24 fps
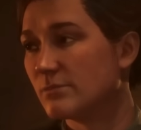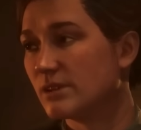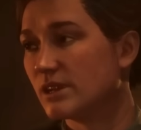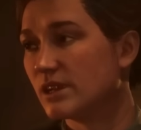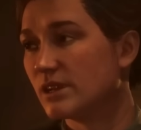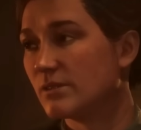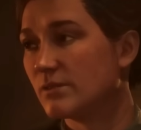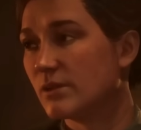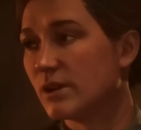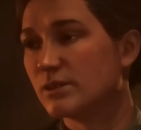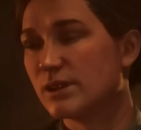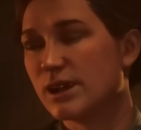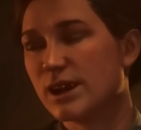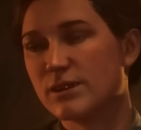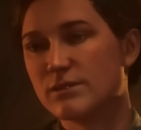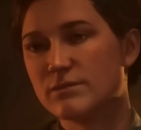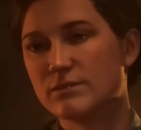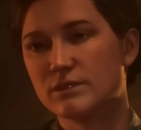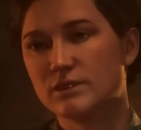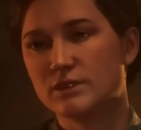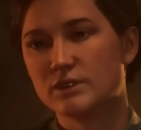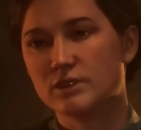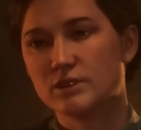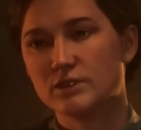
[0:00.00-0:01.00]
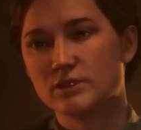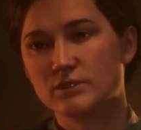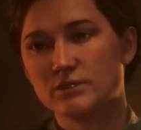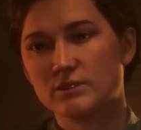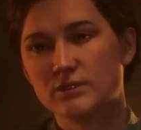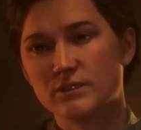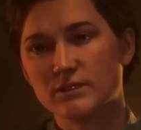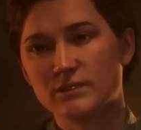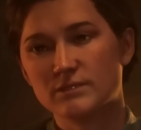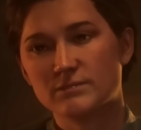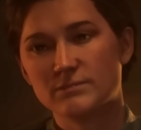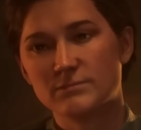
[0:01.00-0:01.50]
But I won't have to
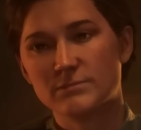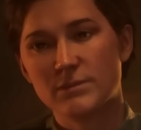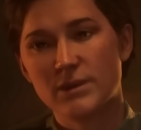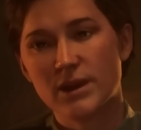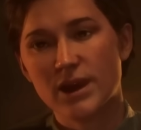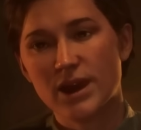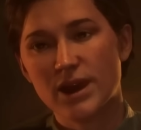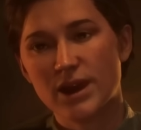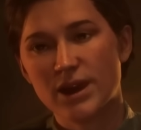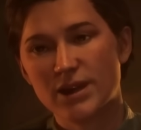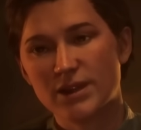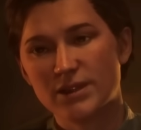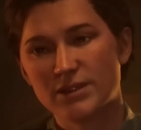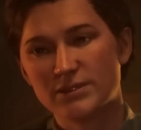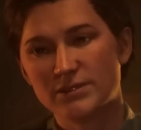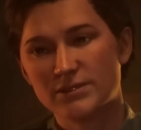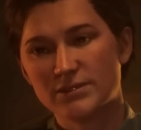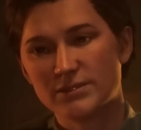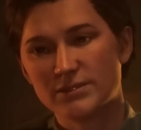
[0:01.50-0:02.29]
if you're smart.